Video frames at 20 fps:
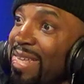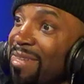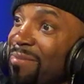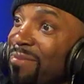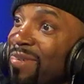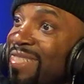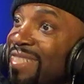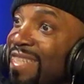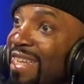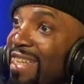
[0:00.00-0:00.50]

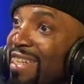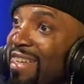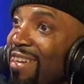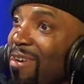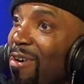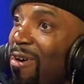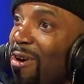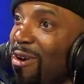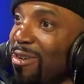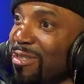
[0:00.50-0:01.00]
Medina
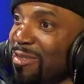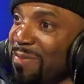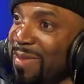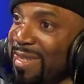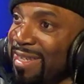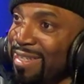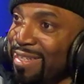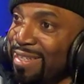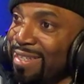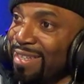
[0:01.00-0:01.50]
calls
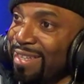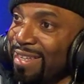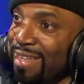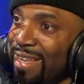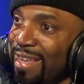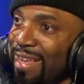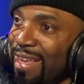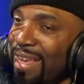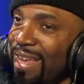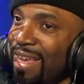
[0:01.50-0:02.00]
me
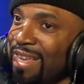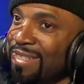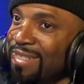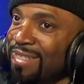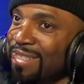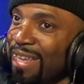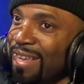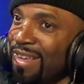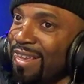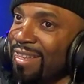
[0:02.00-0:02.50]
and
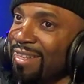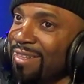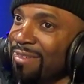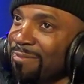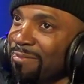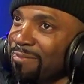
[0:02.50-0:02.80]
said,